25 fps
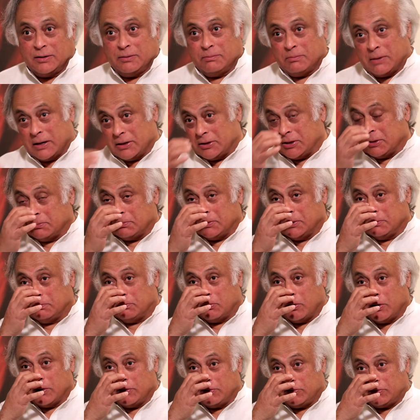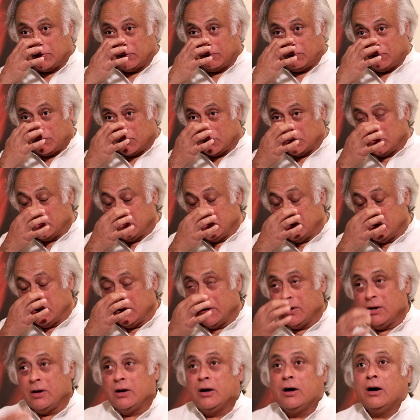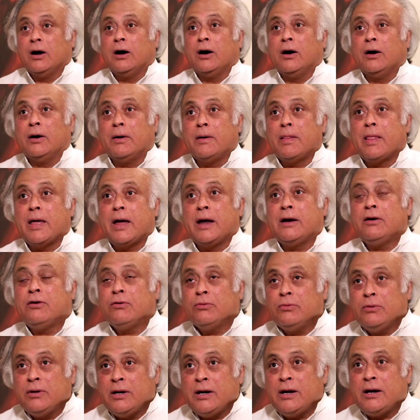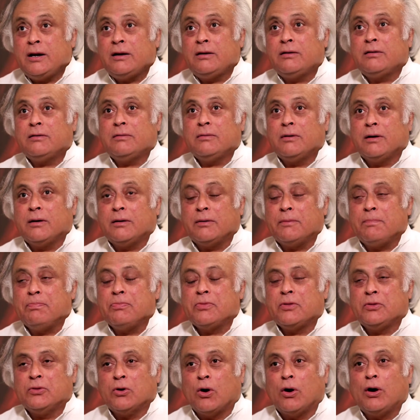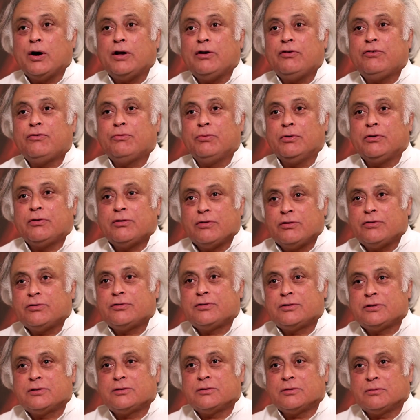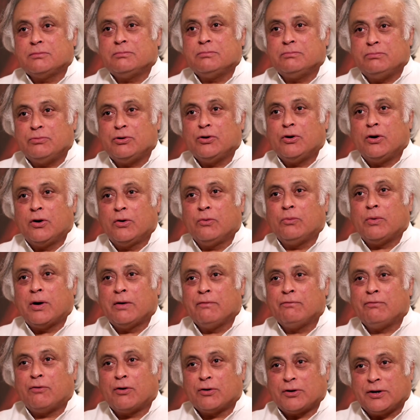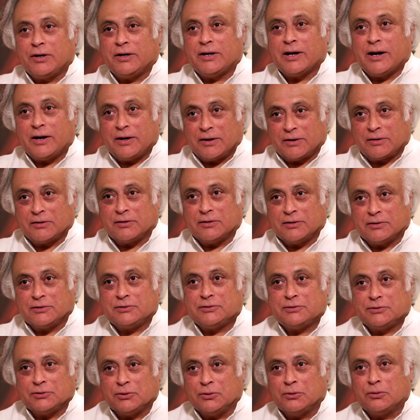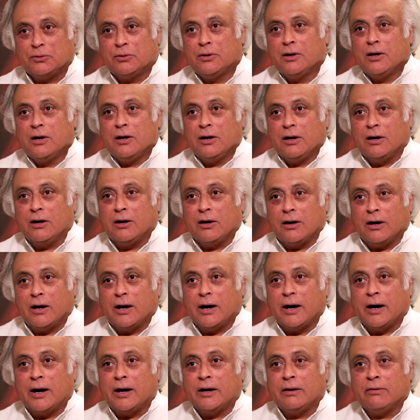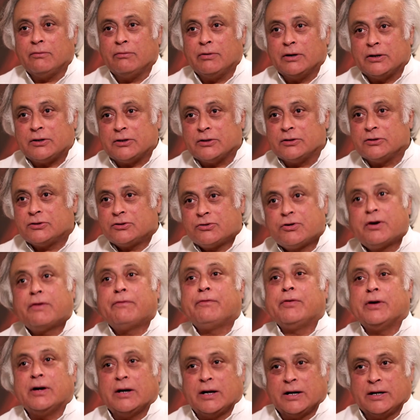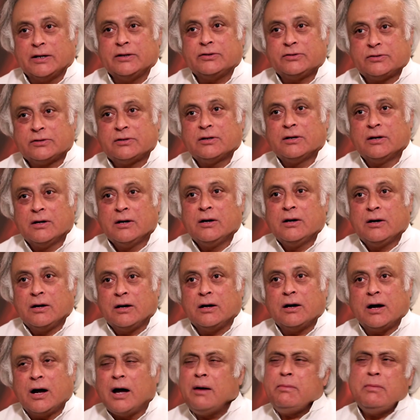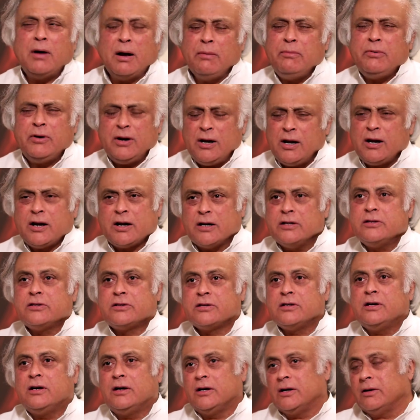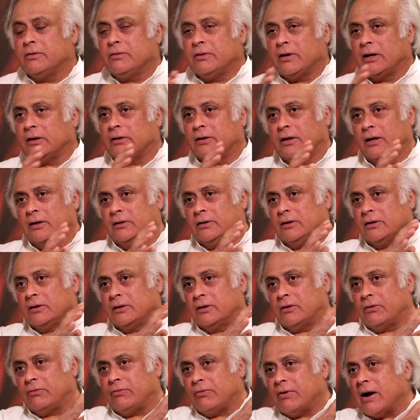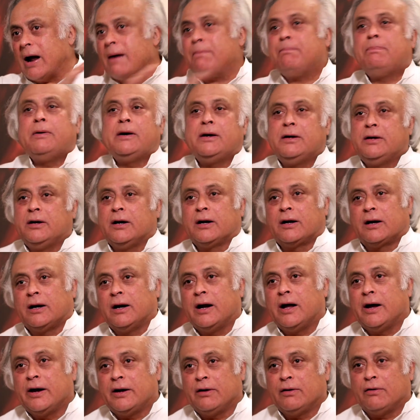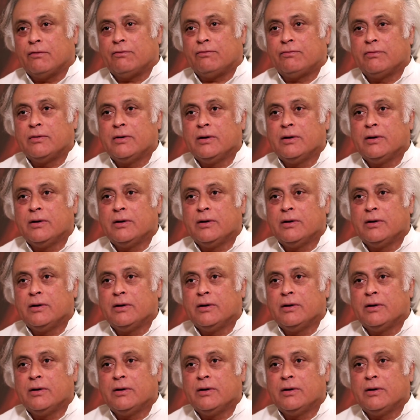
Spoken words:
multiple points of view, and you need knowledge which is beyond 140 characters, and which is trivialized. I'm really concerned at the rapid decline of